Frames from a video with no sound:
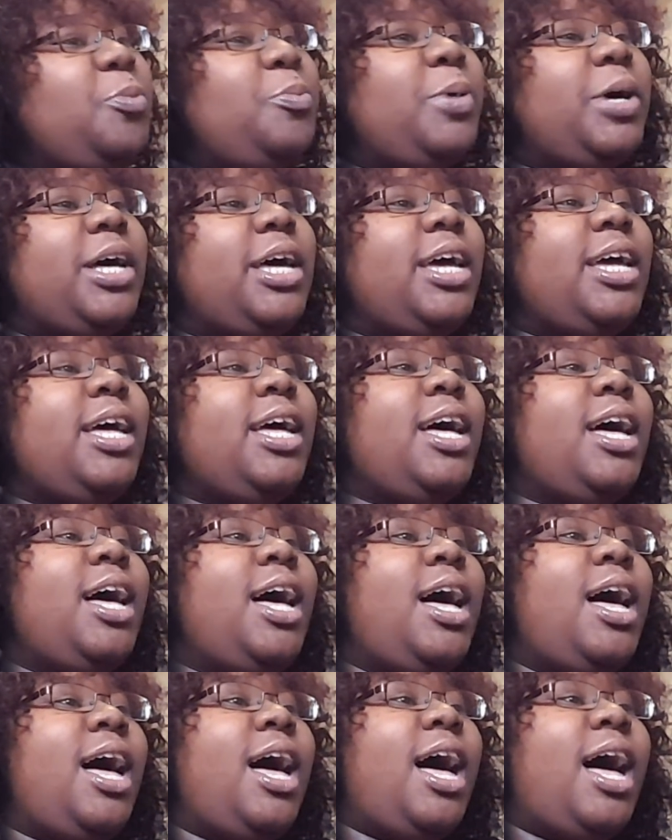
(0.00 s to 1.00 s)
But
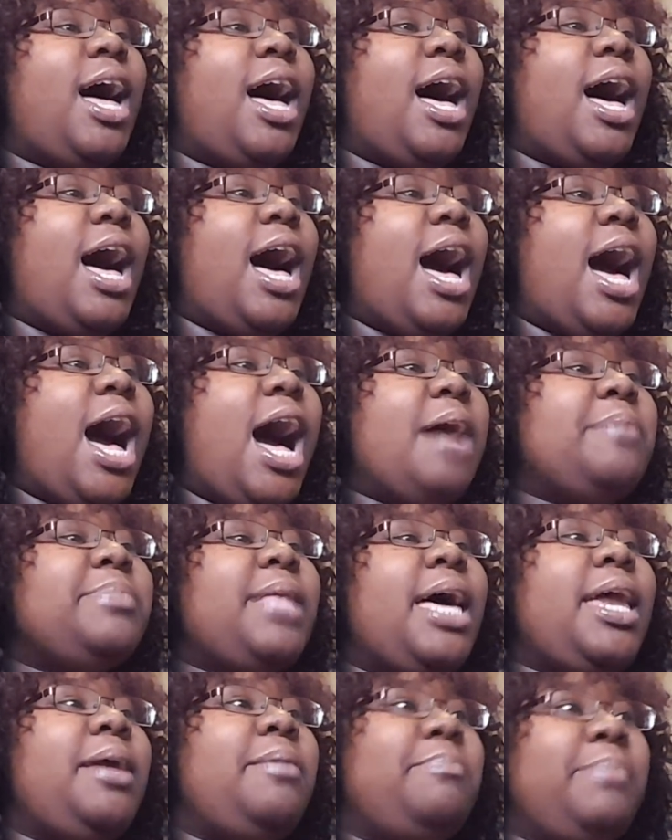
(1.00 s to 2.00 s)
I'm
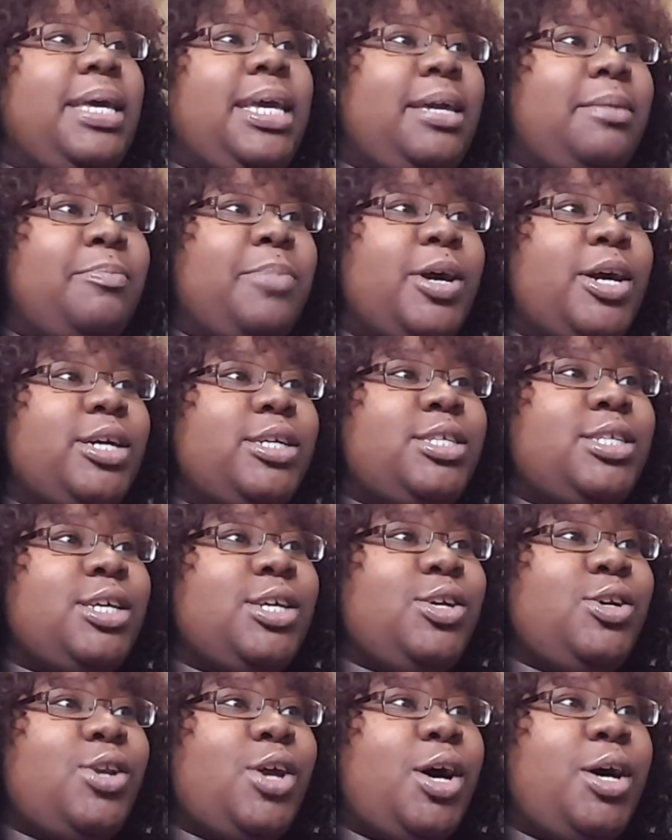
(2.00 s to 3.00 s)
not a mean
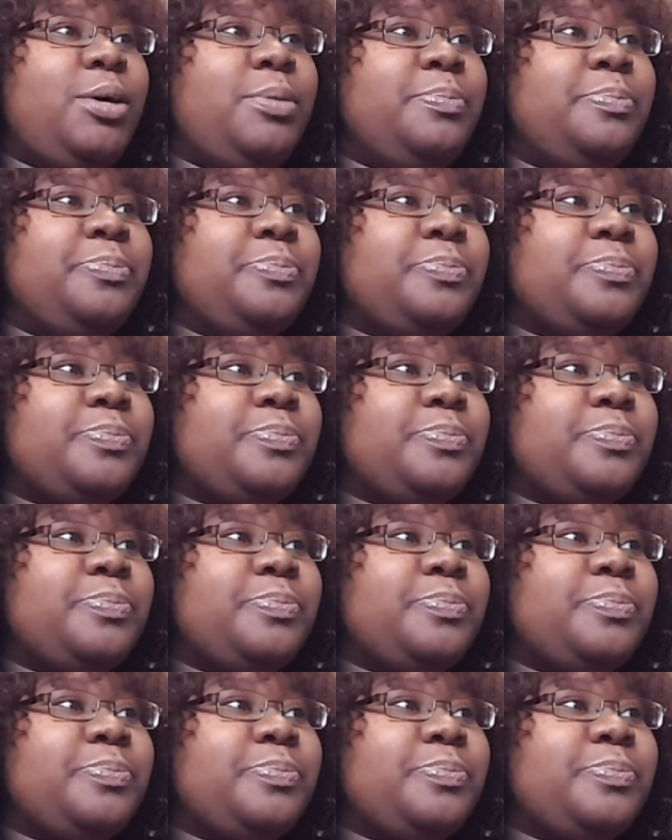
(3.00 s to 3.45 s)
person, you know.